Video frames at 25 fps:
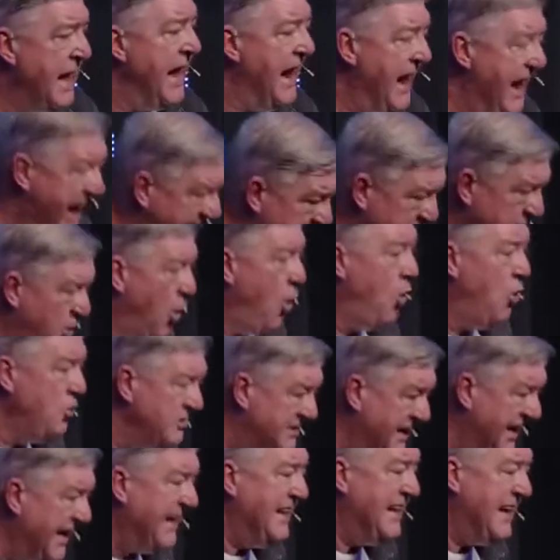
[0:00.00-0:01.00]
He
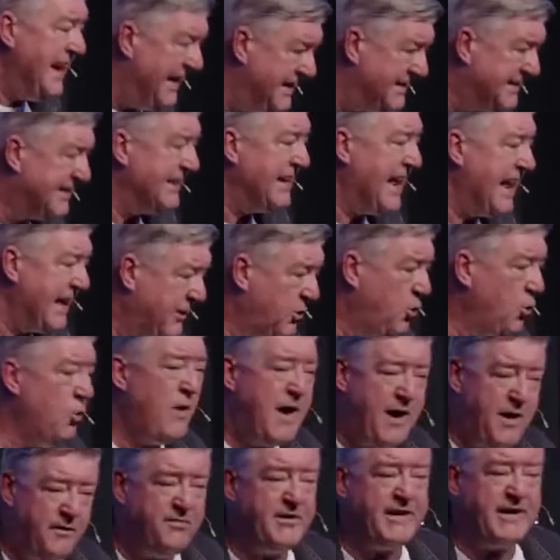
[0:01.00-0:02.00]
knows he needs to let go
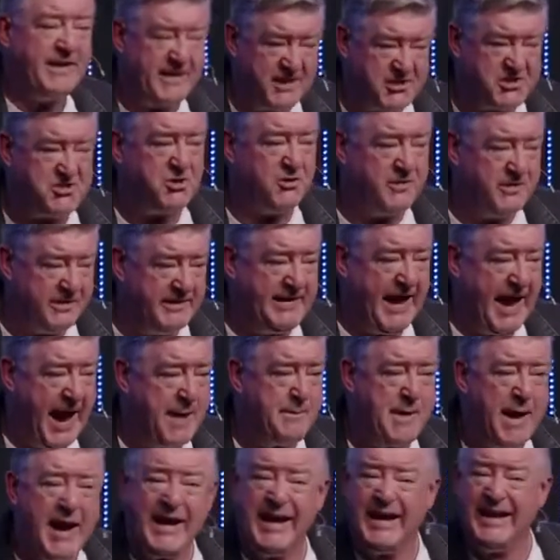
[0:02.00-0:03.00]
of it at a certain
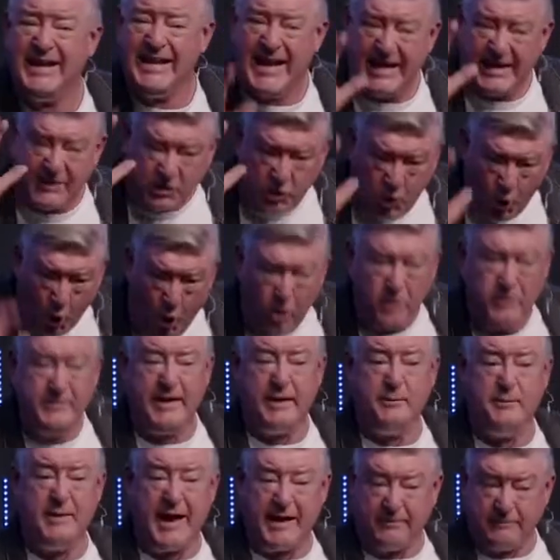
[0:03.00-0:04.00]
time. I got to let God
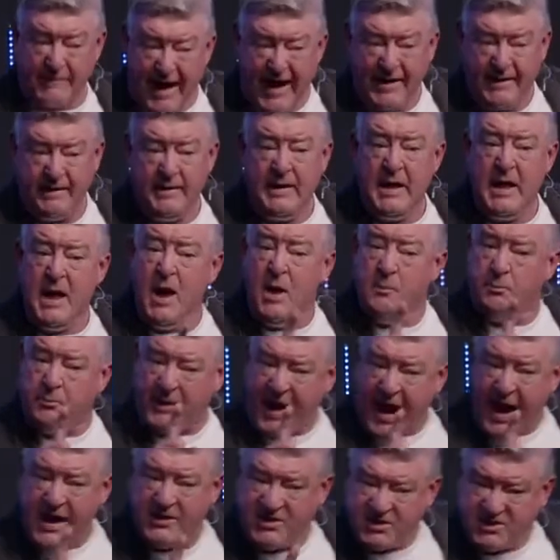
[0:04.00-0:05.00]
do that, right?
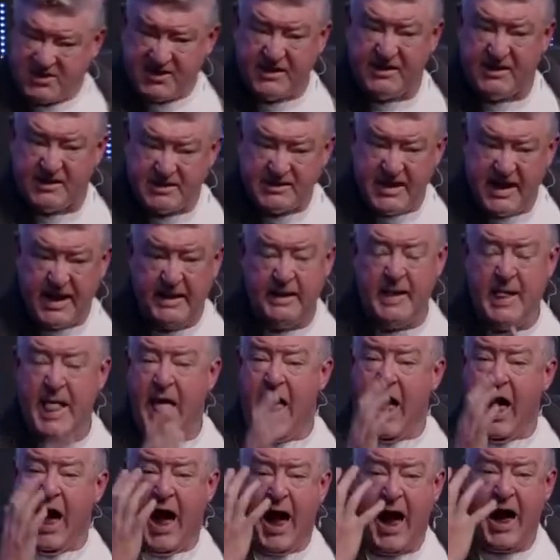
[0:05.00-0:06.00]
But I just
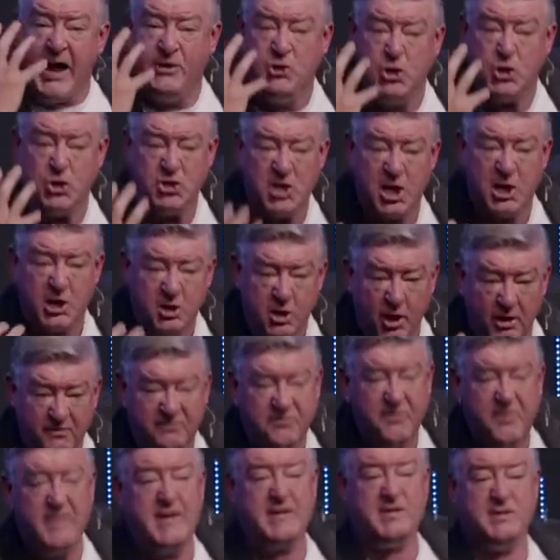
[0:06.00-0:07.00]
had
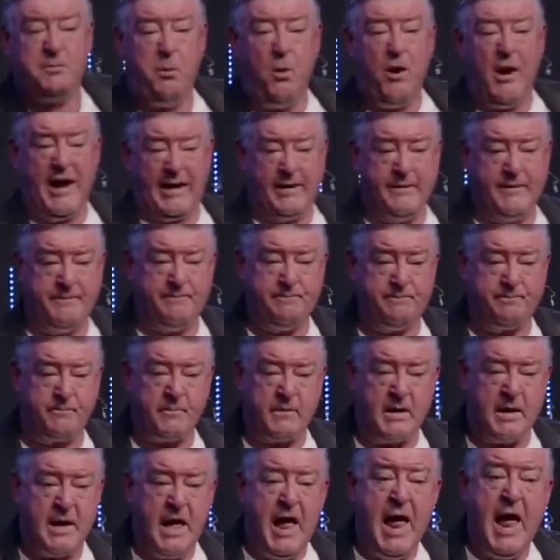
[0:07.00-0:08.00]
love for this boy.
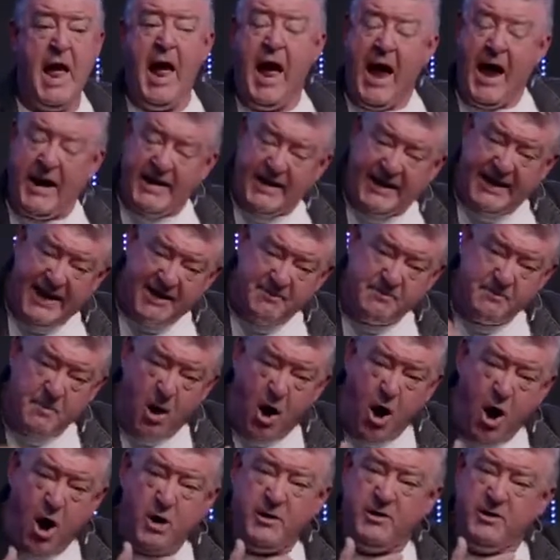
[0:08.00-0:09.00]
And I gave him a
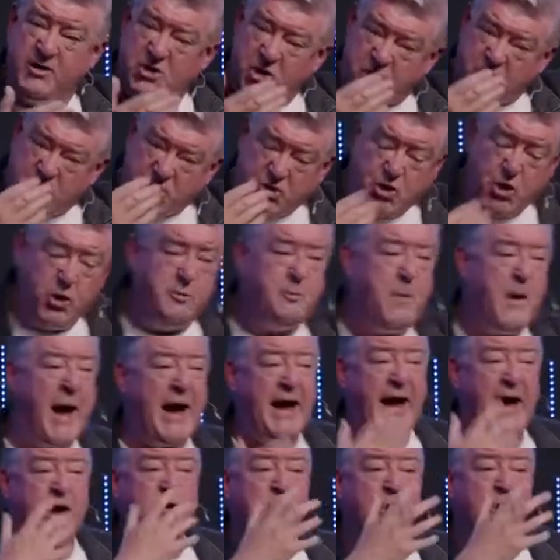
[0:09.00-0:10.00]
hug and just stood
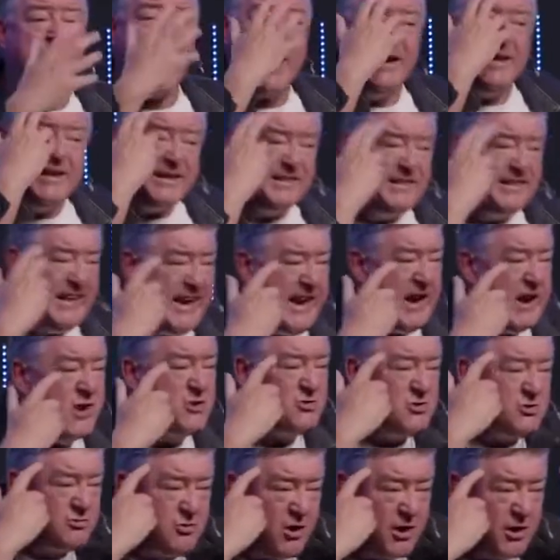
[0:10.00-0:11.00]
back. I looked and the
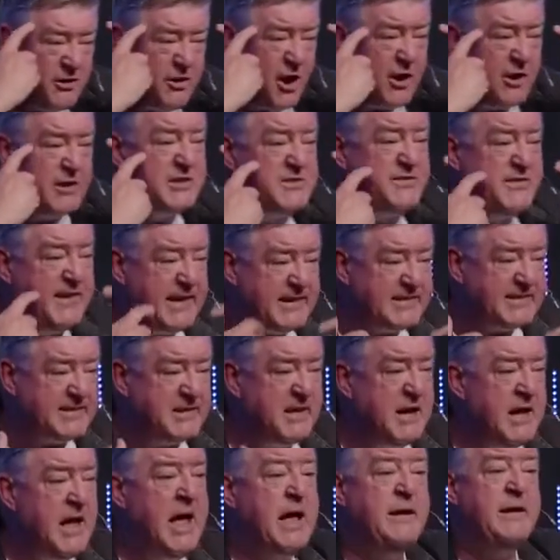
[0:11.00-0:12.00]
tears were rolling down his
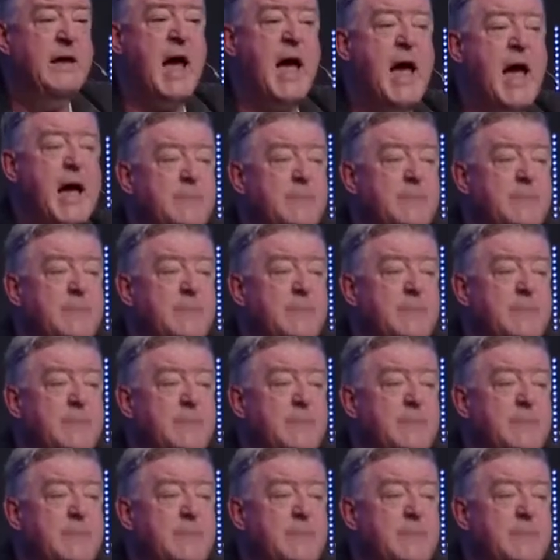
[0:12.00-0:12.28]
face. Now,